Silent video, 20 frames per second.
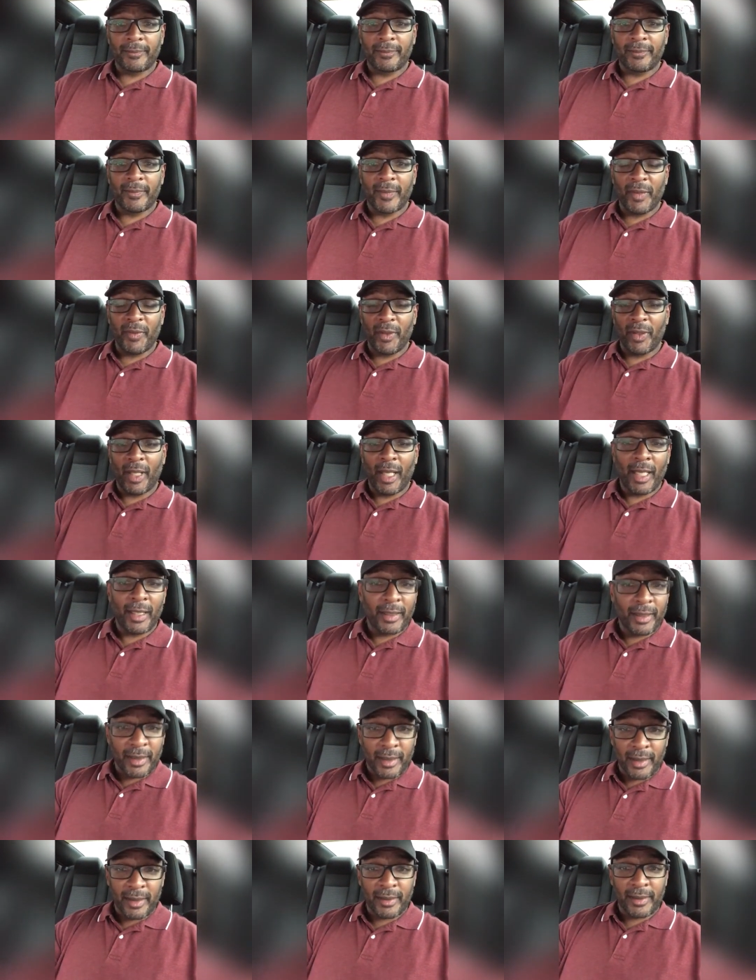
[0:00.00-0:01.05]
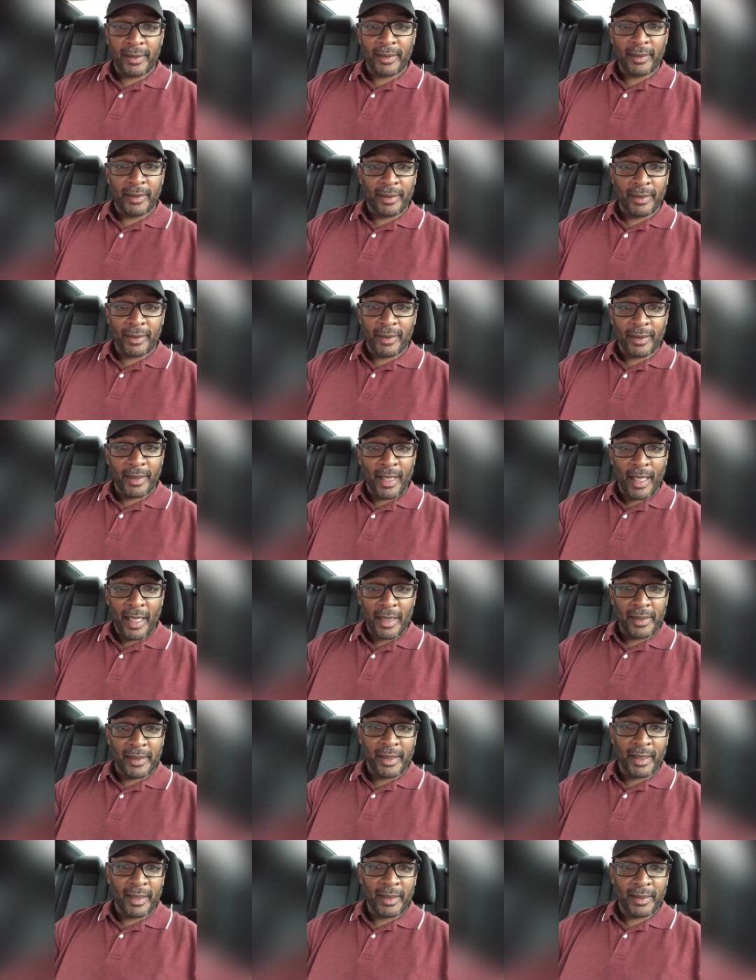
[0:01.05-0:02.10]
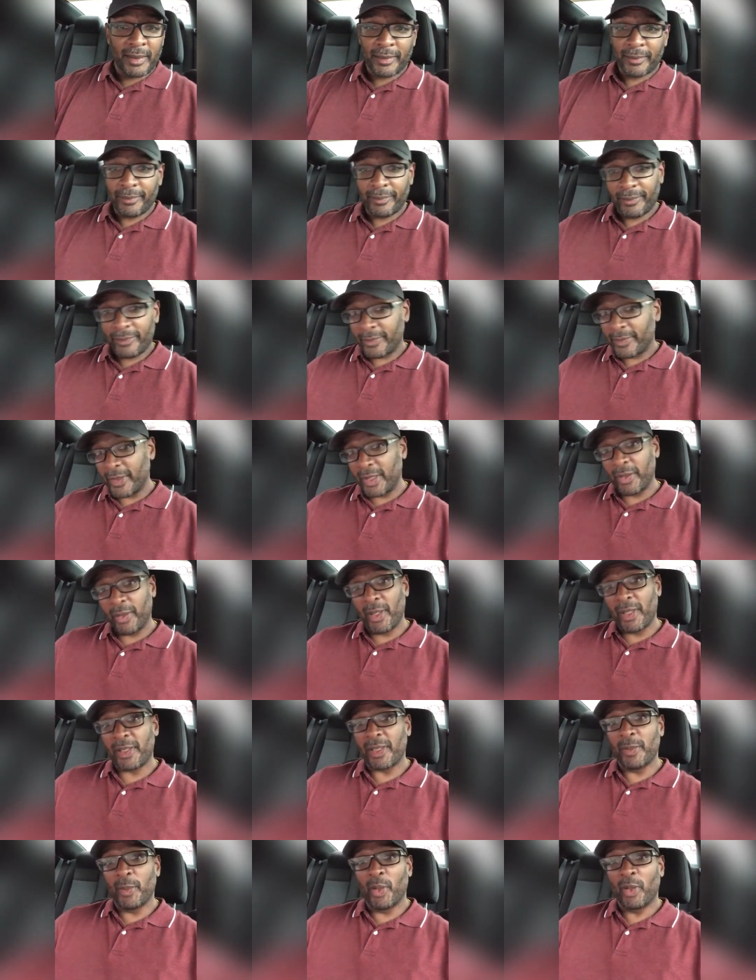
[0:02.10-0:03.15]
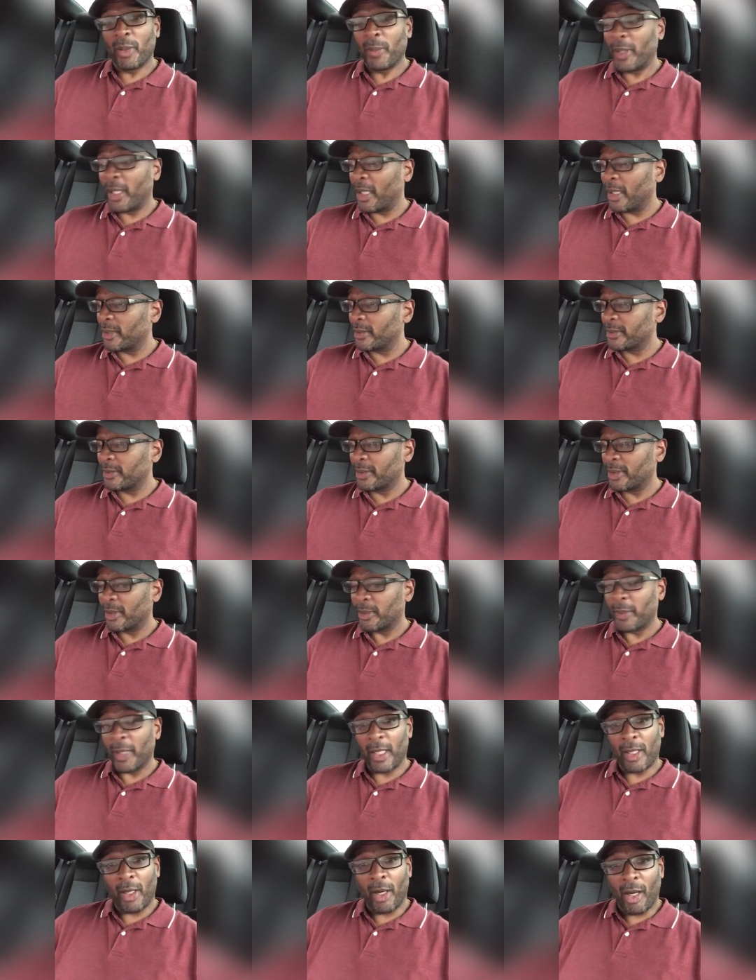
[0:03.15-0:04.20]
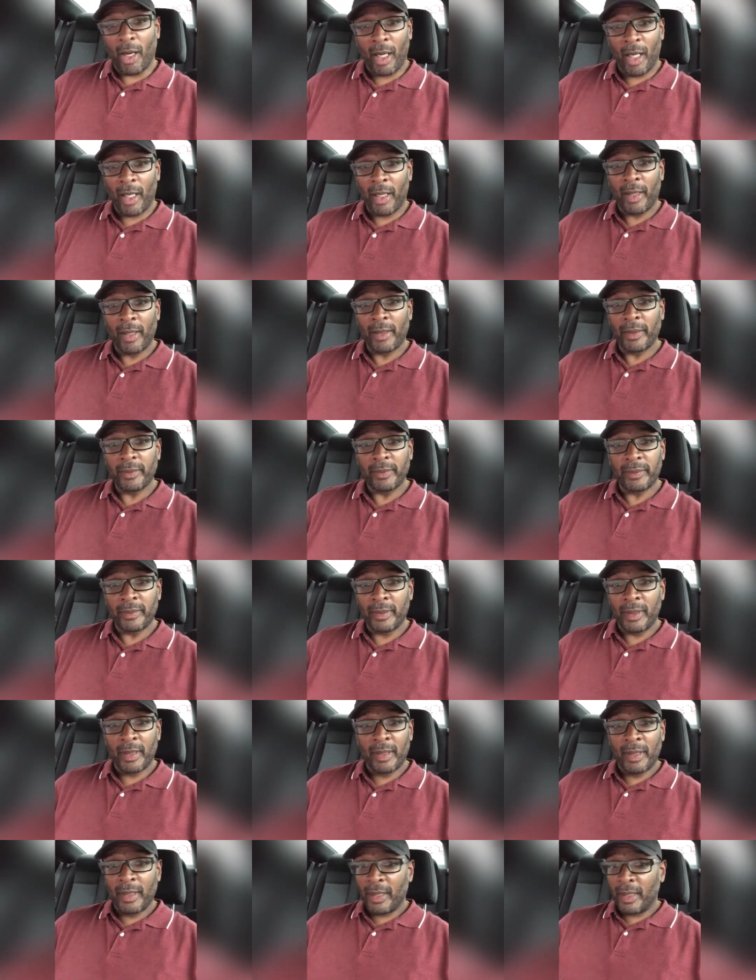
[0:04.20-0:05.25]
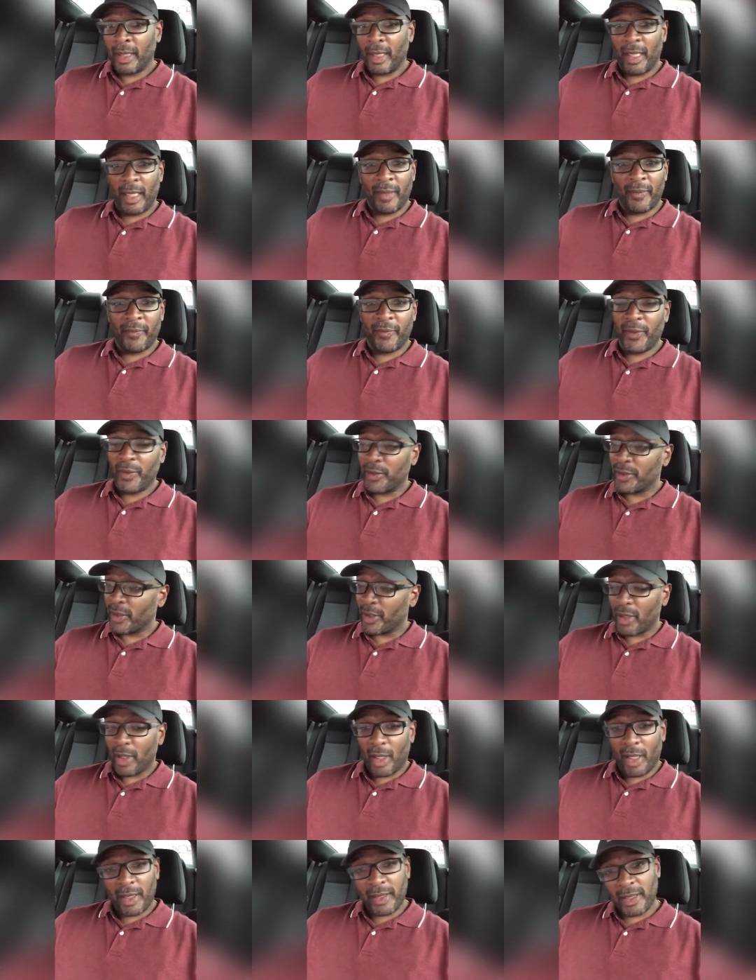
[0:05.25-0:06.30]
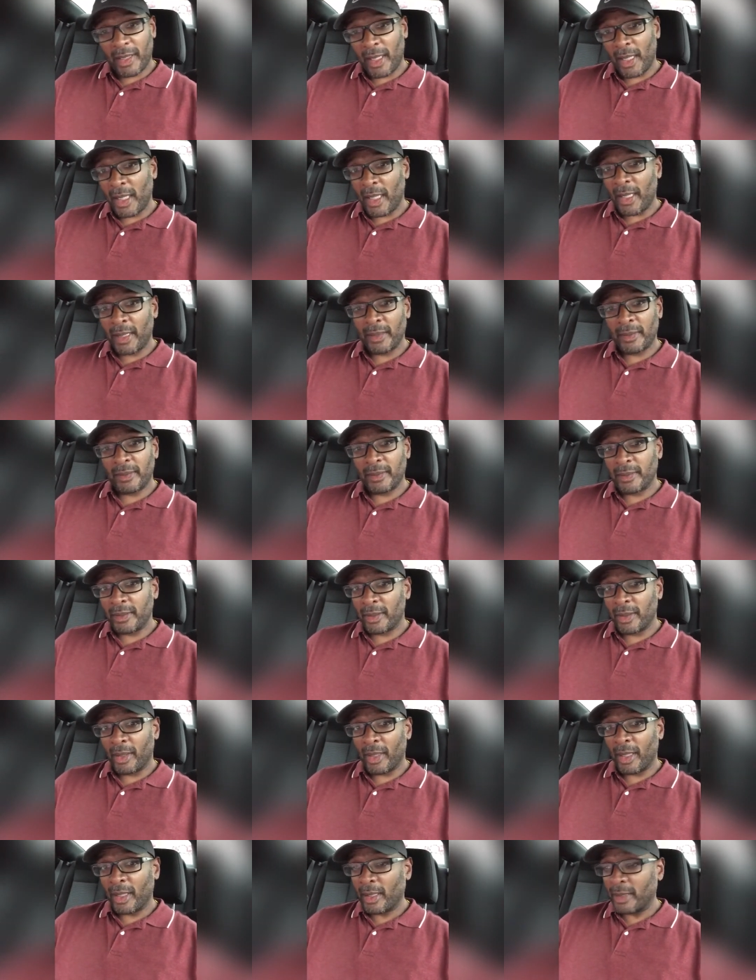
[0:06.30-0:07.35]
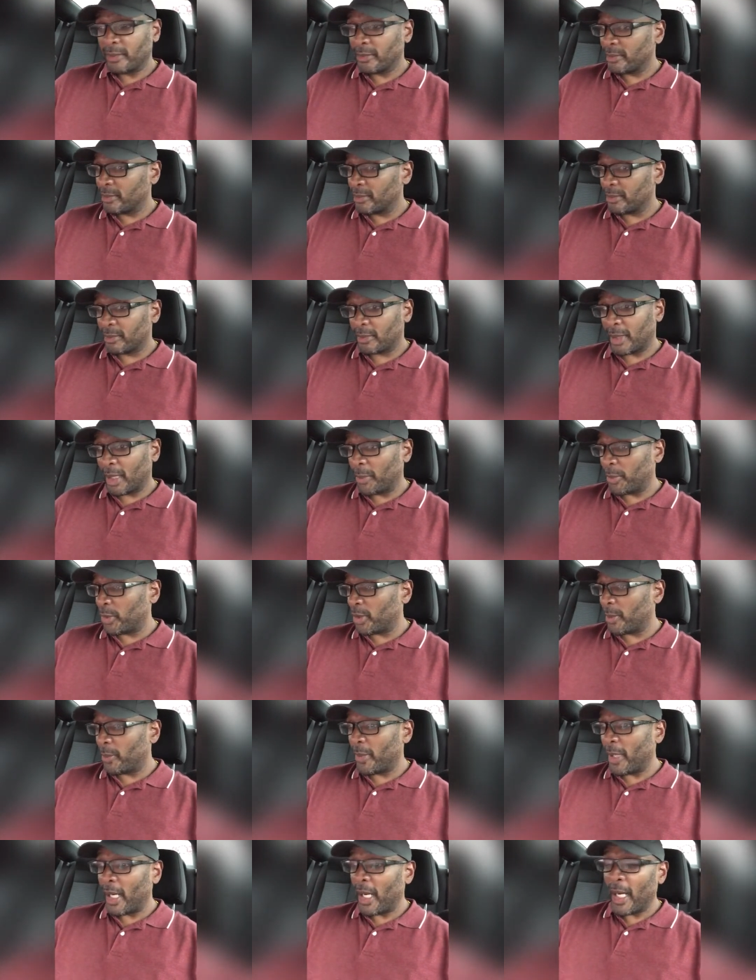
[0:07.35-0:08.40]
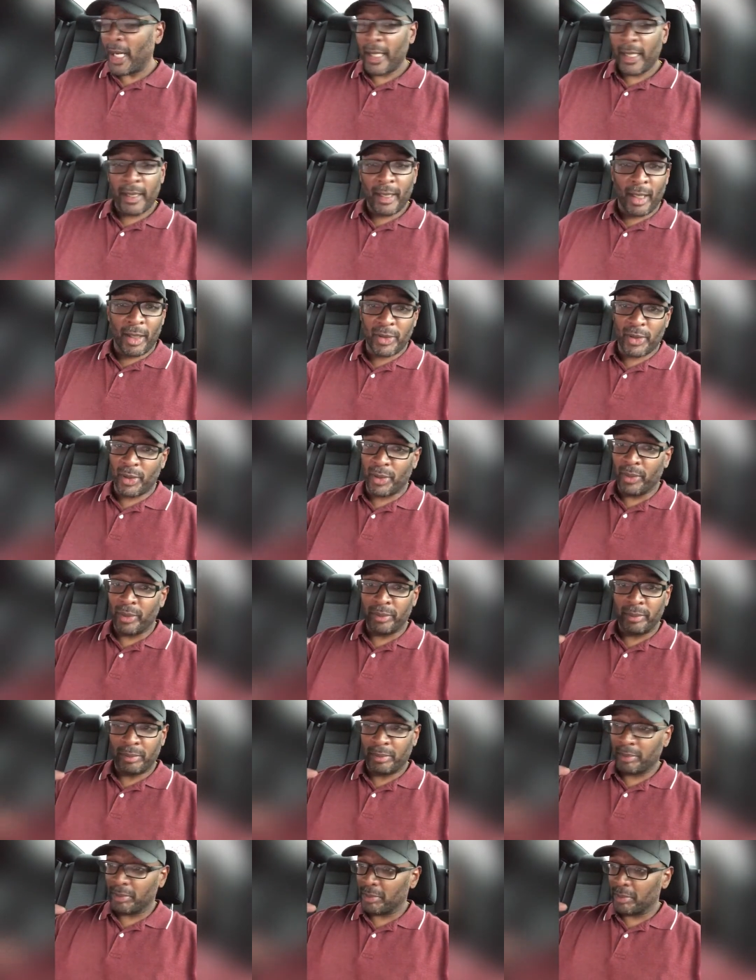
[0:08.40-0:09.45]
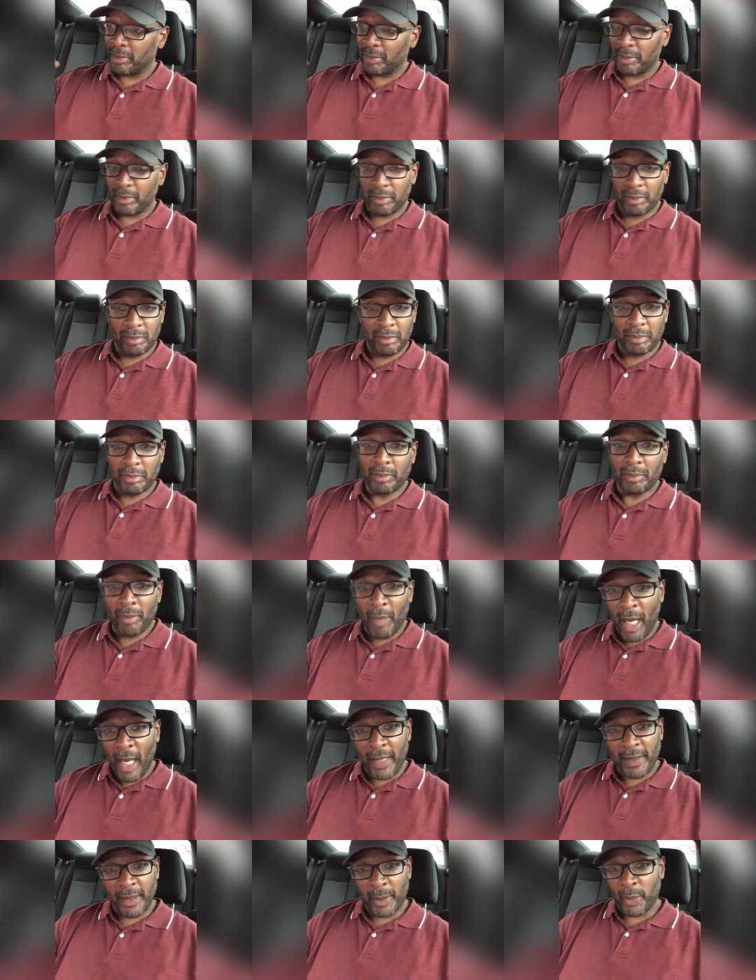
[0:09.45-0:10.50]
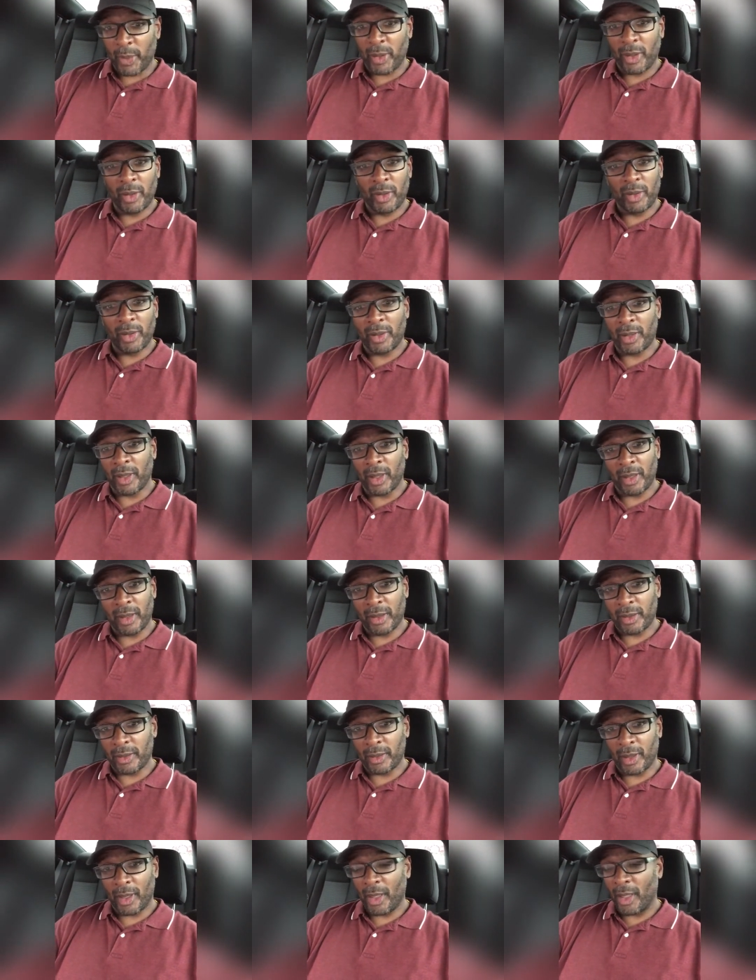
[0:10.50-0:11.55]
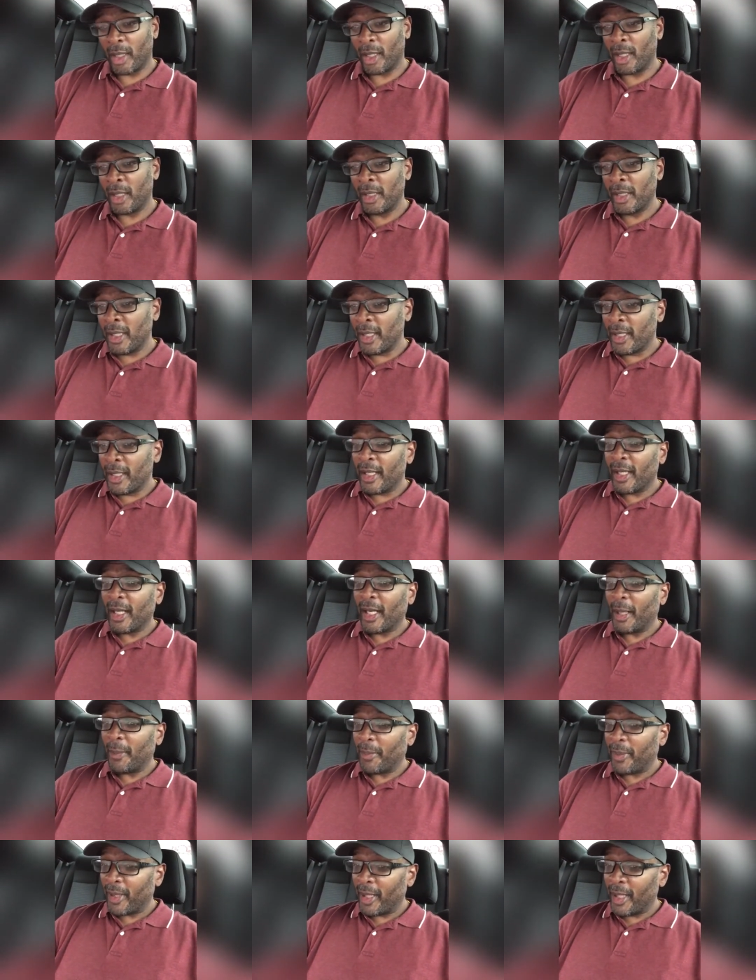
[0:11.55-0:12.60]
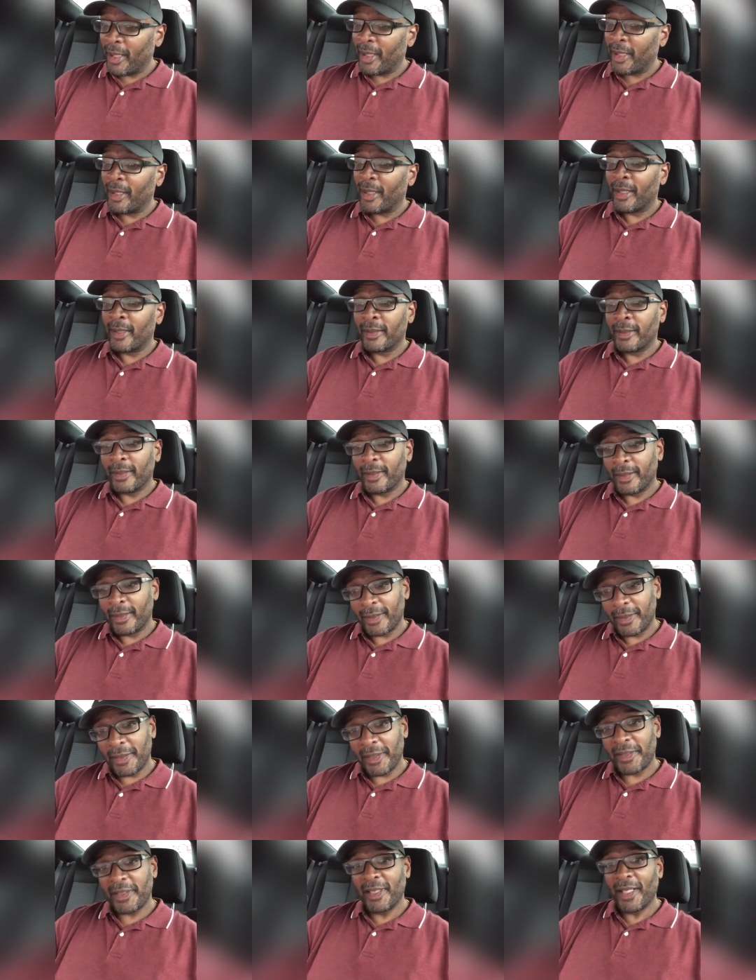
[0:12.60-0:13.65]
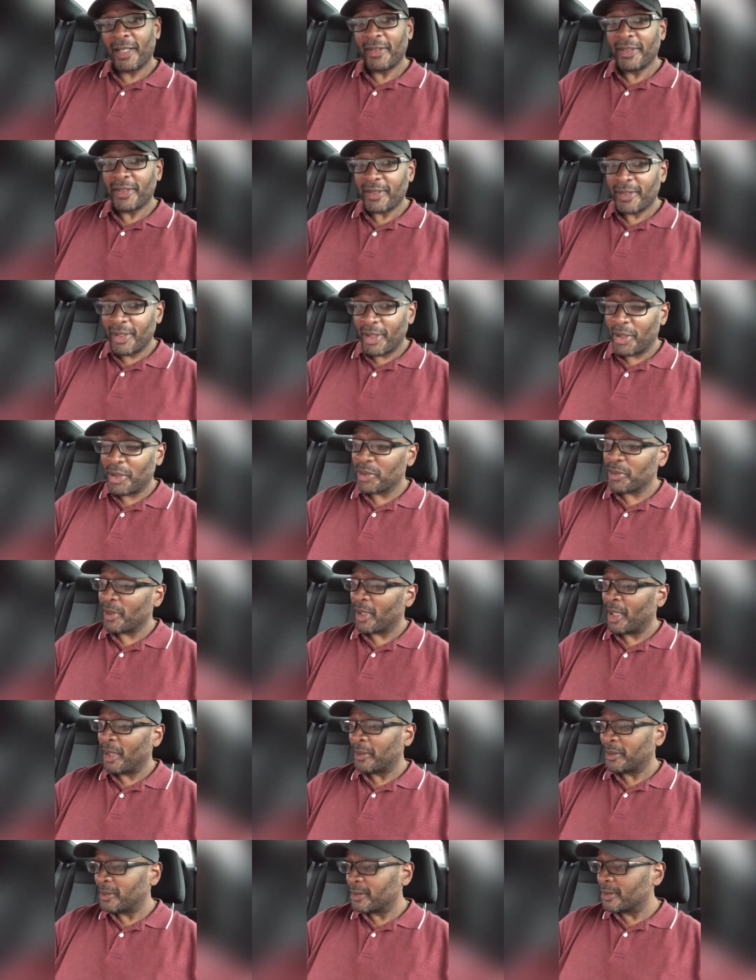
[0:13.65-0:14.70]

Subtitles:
If you like this, the content, you want to see more about, my car and future cars that I'm going to buy, and also mods I'm going to do to the car. I plan on, let's see how this goes, but I